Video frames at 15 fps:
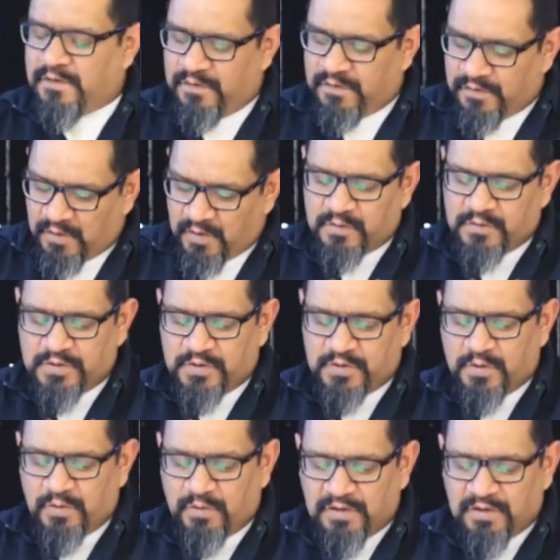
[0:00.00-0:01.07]
Those who
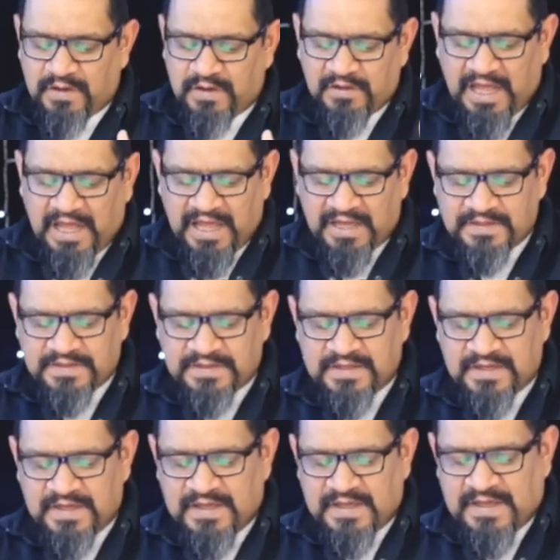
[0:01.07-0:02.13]
love lies
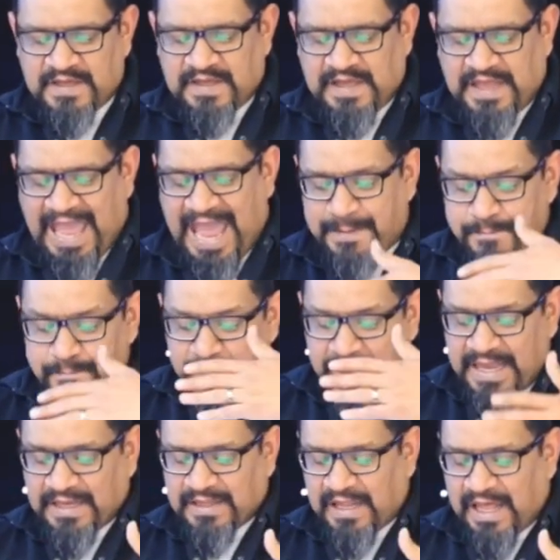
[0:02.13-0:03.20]
and
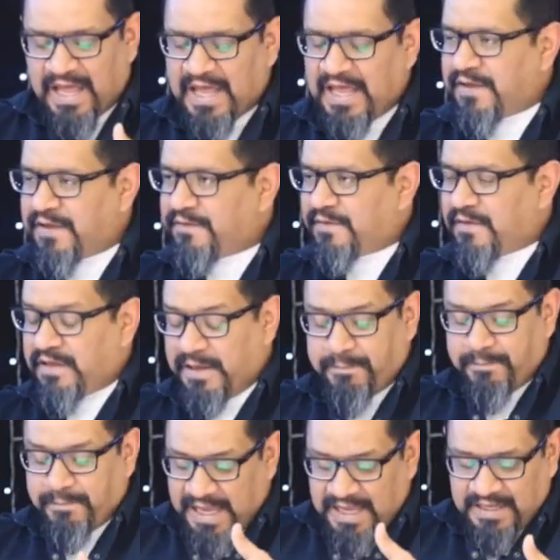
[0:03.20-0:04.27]
make lie
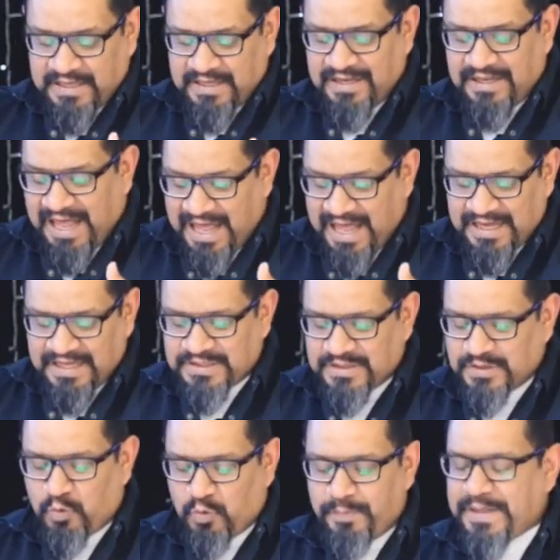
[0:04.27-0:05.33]
and make lies
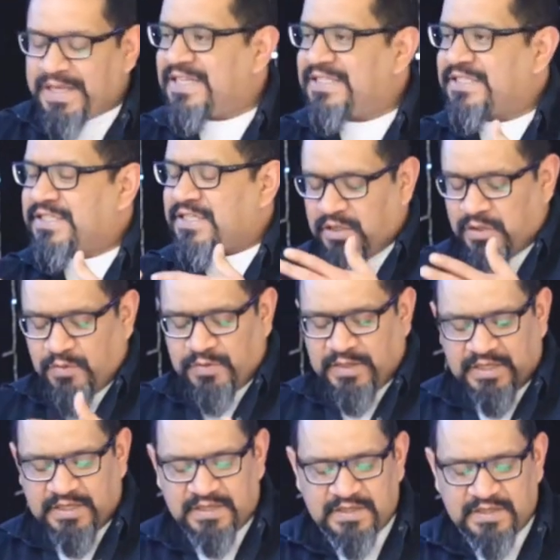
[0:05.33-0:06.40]
will be
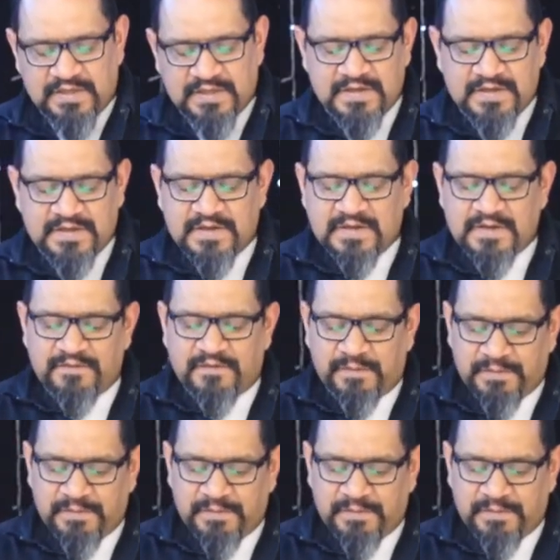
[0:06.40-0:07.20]
excluded from